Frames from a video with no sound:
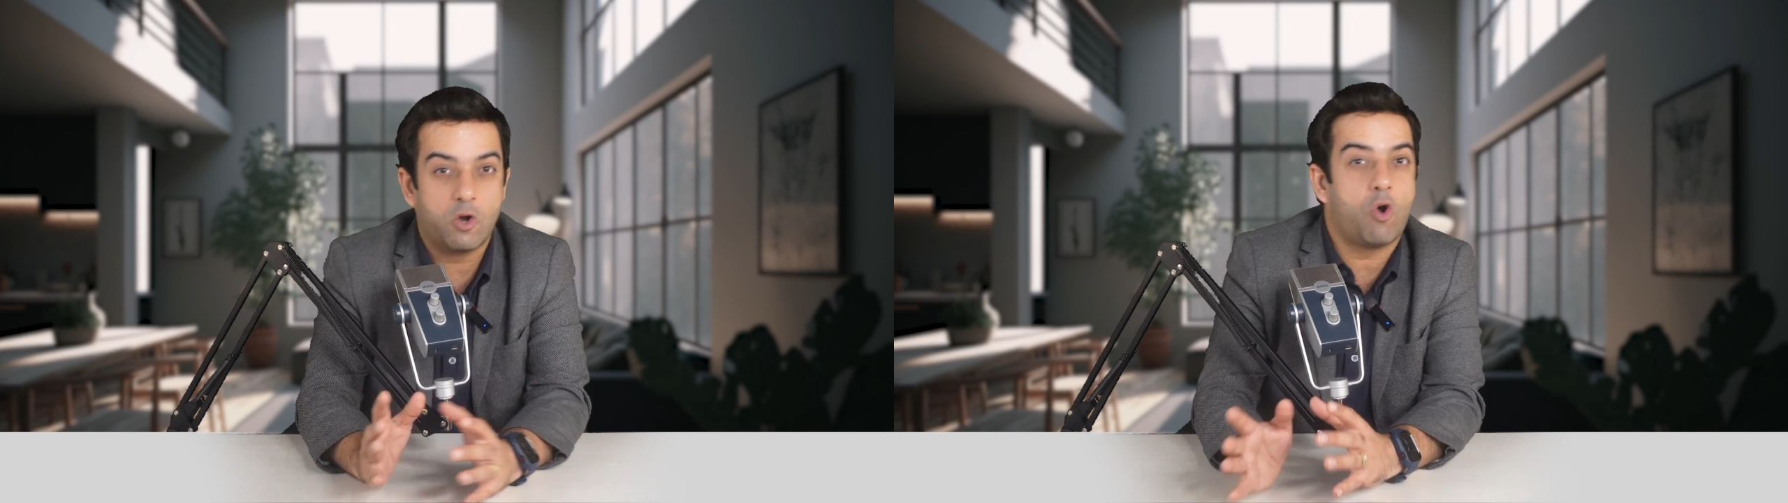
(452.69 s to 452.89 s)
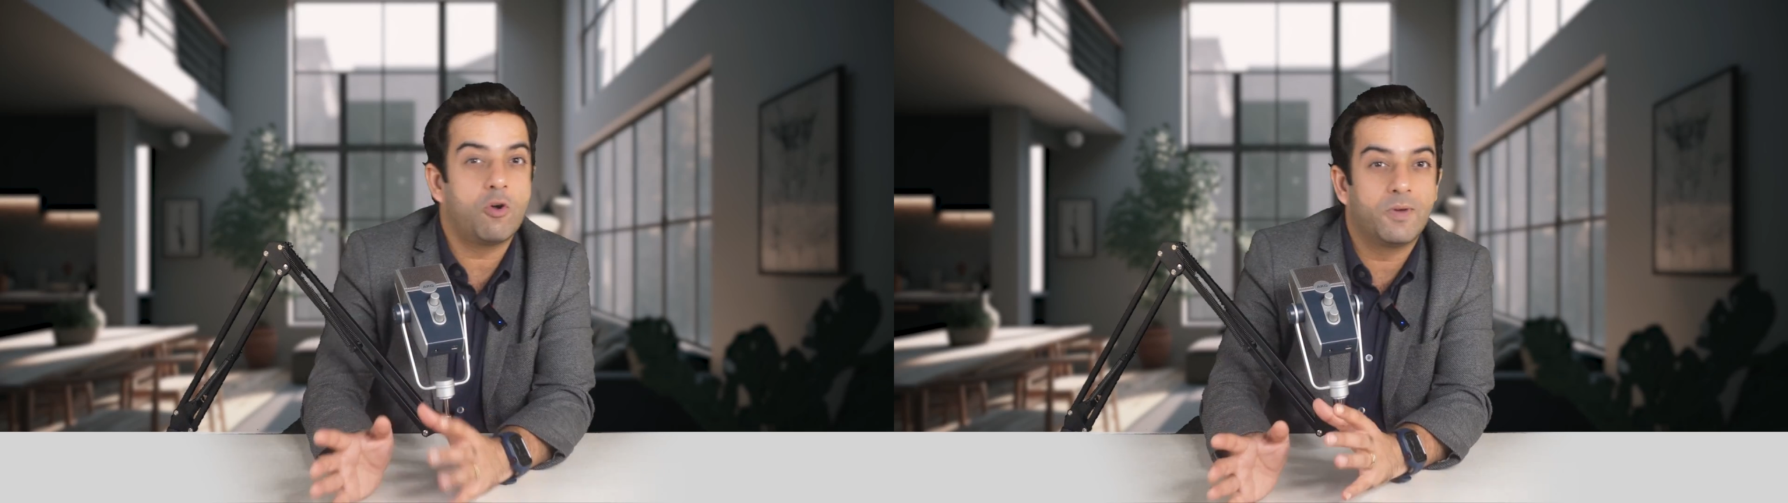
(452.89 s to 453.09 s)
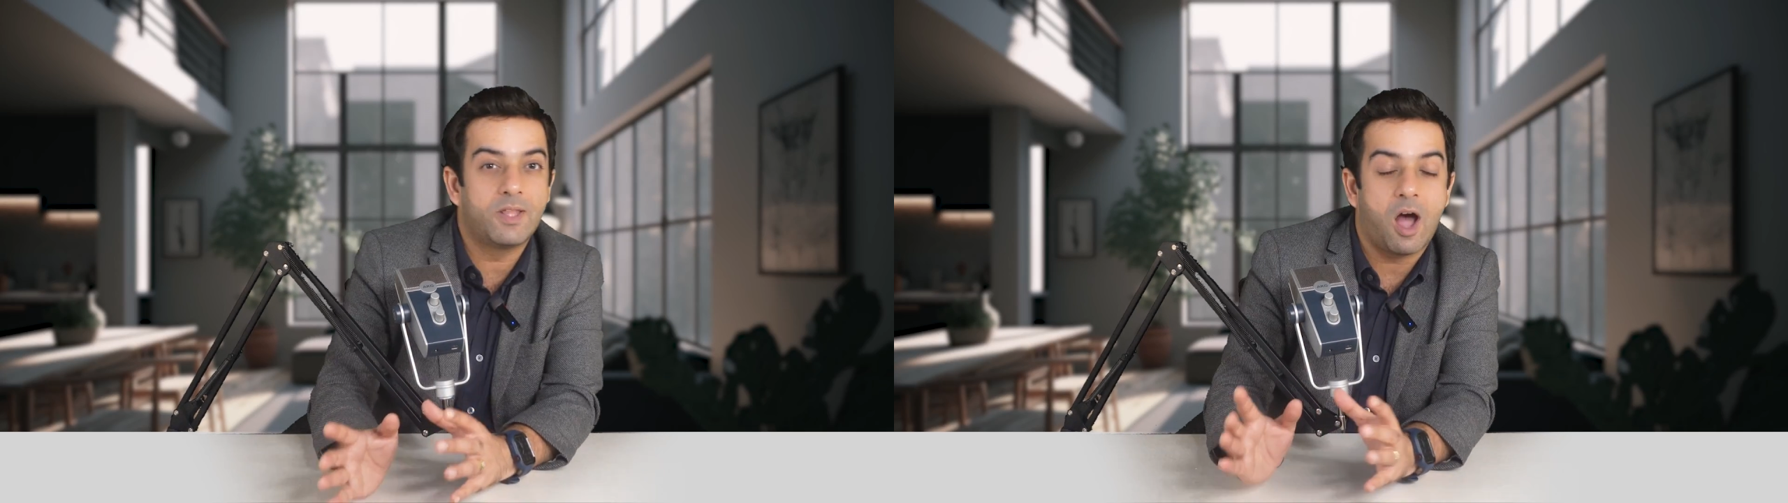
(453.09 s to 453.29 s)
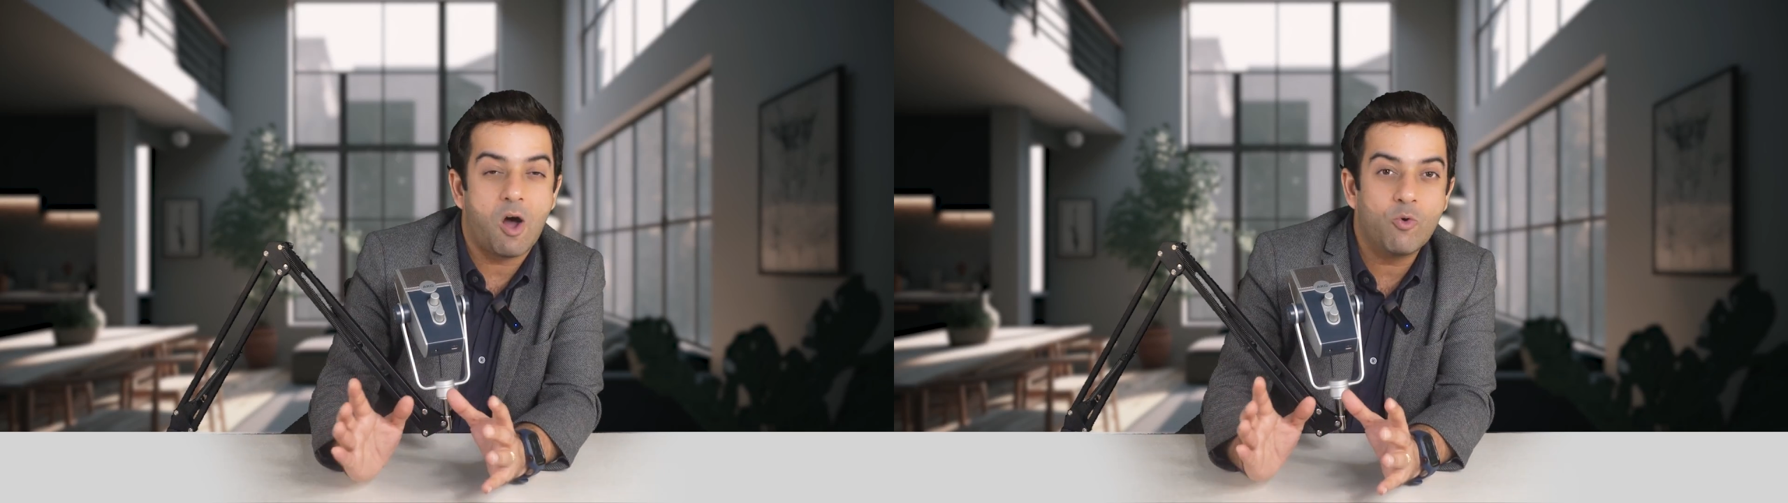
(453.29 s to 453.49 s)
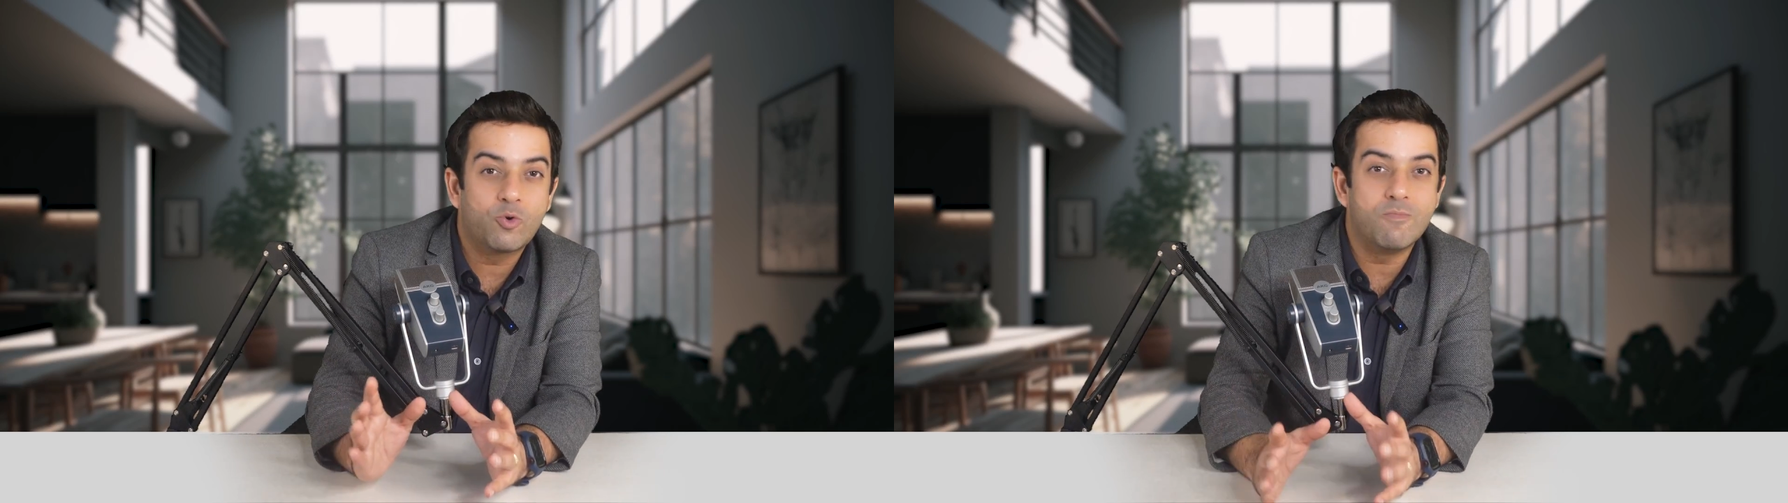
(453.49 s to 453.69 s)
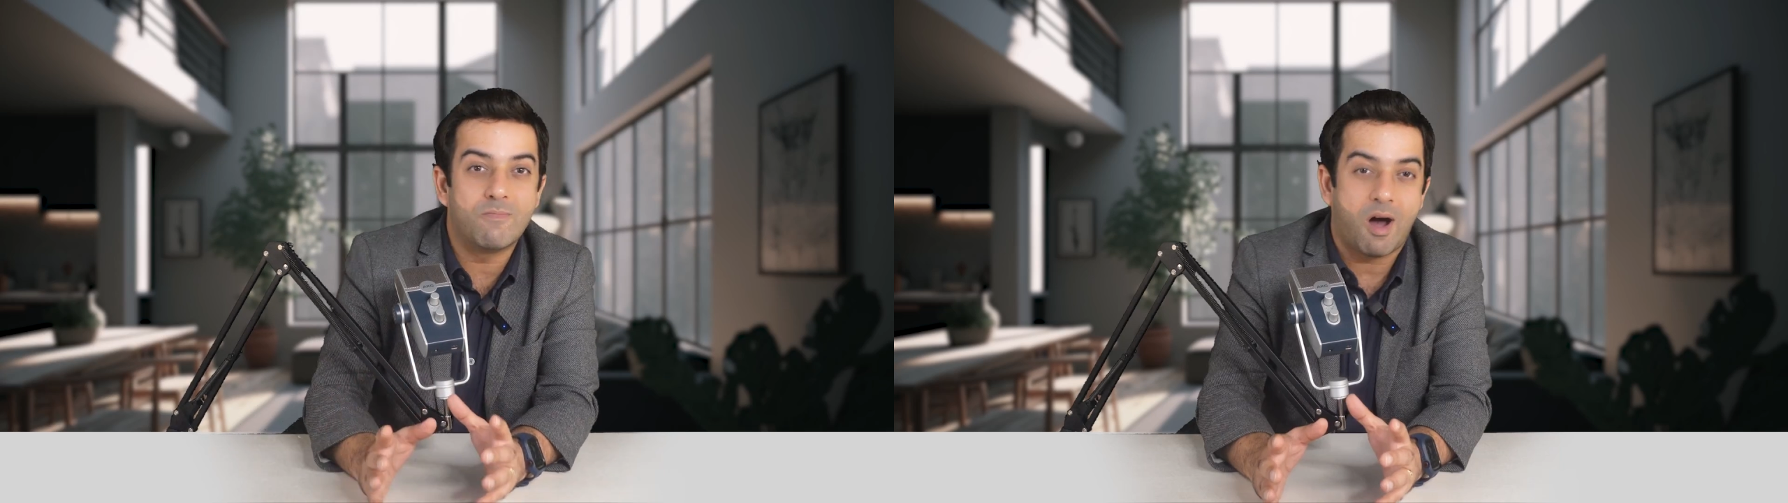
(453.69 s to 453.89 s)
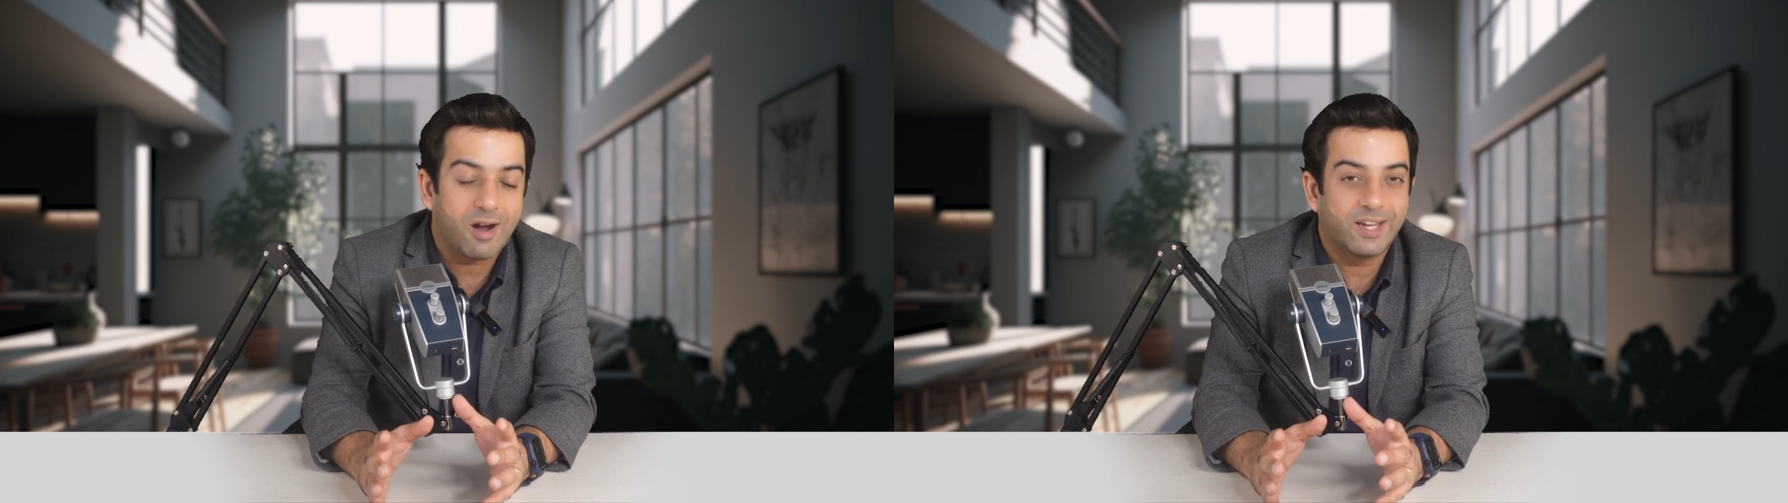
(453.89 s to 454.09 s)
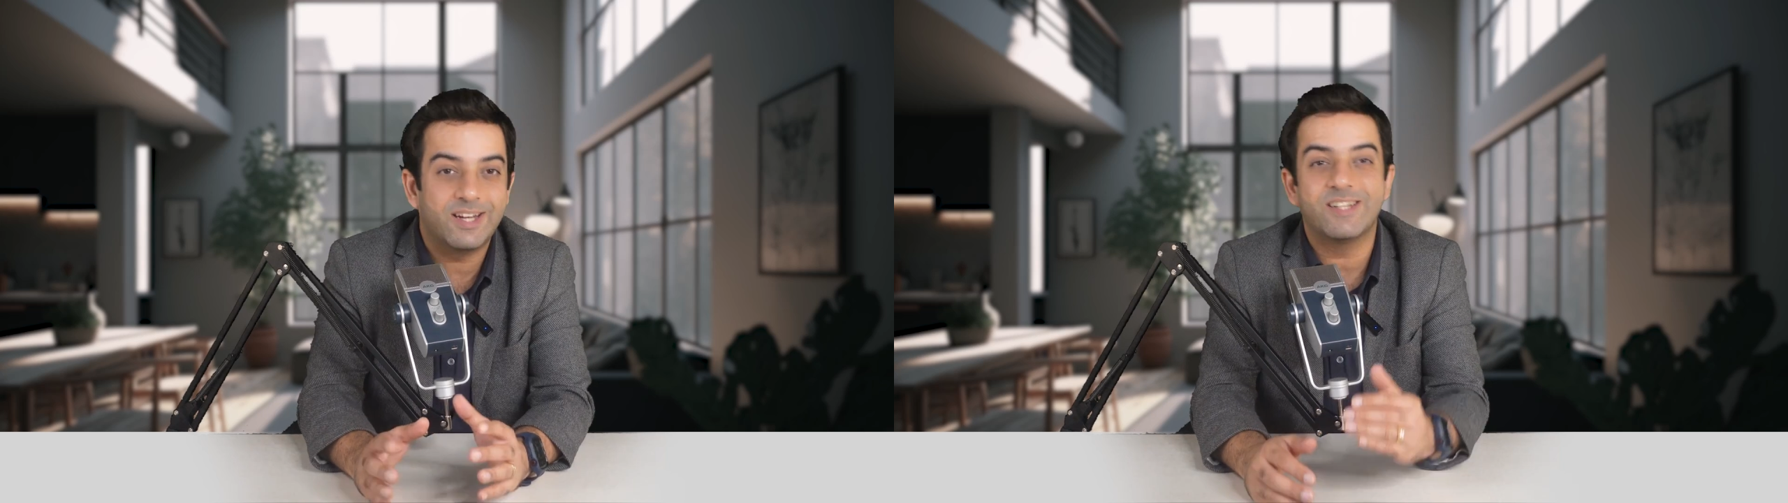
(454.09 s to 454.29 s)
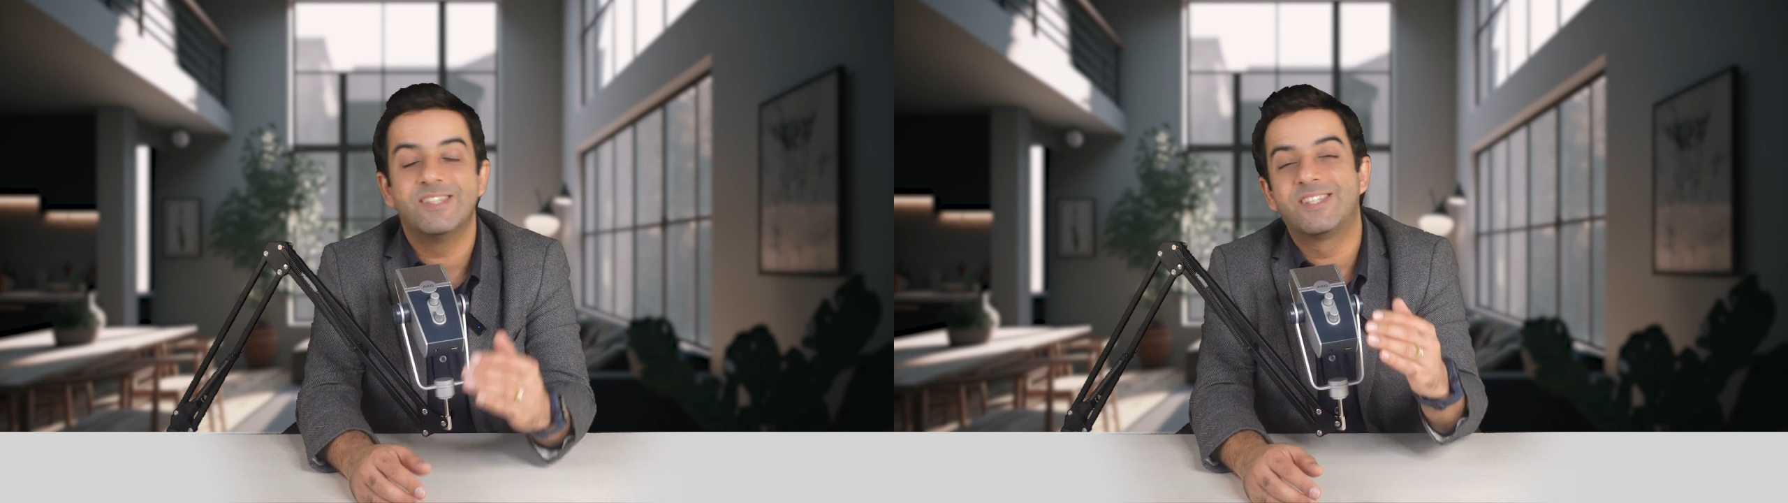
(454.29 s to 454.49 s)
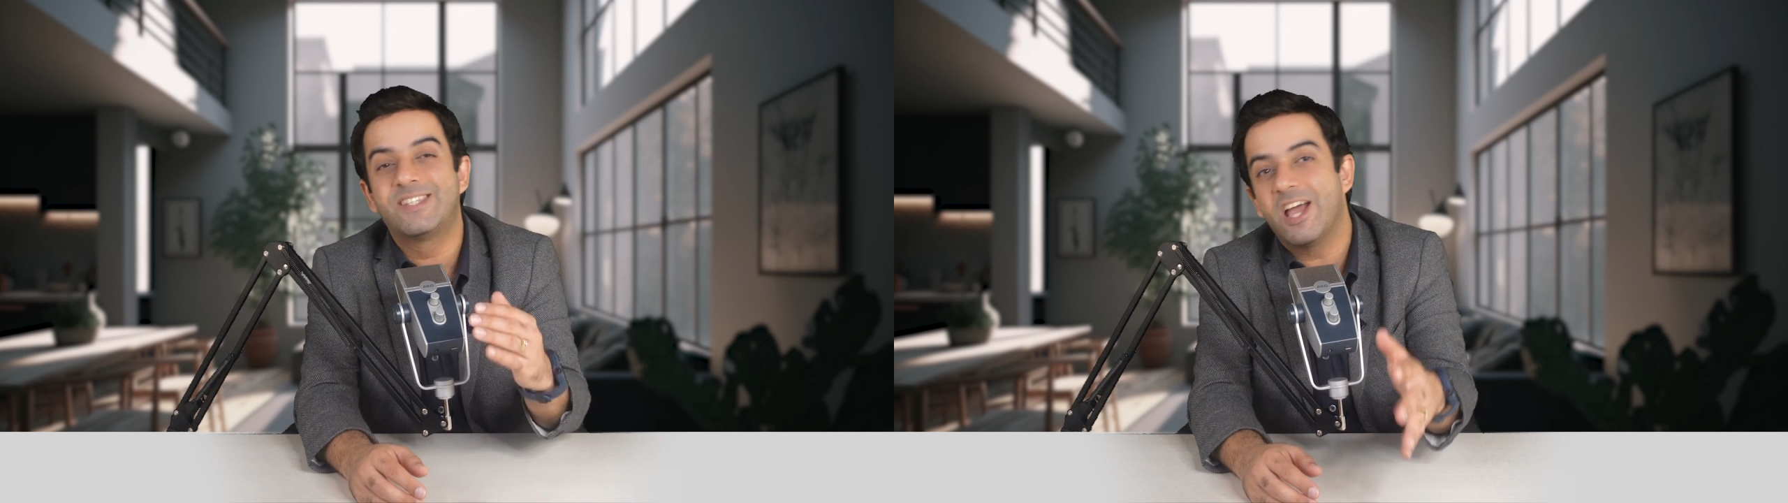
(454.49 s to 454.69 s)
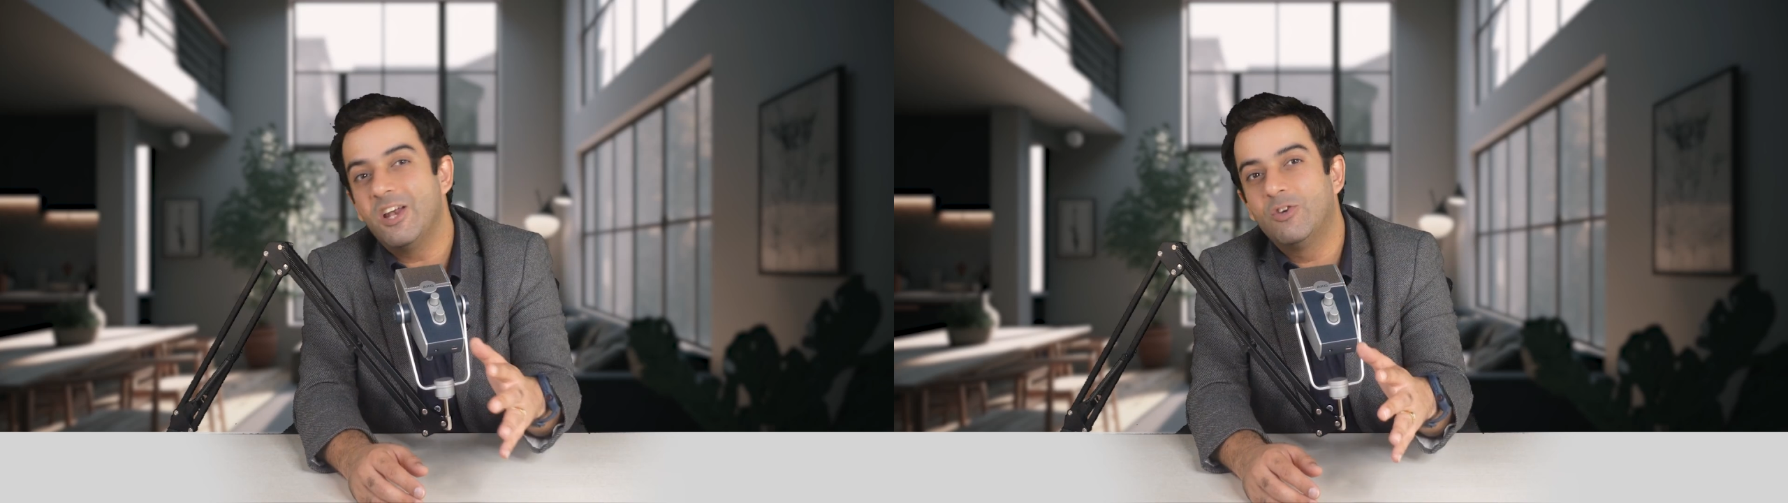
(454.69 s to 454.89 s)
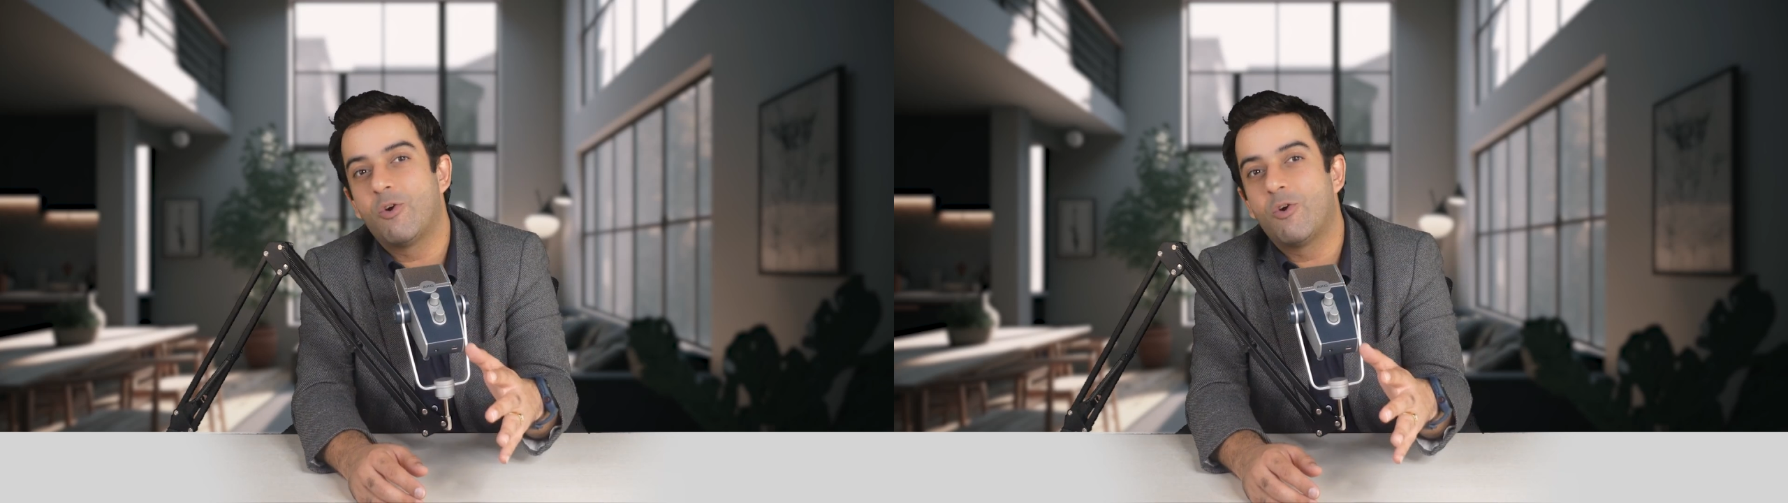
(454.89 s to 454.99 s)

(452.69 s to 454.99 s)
along with how to market and sell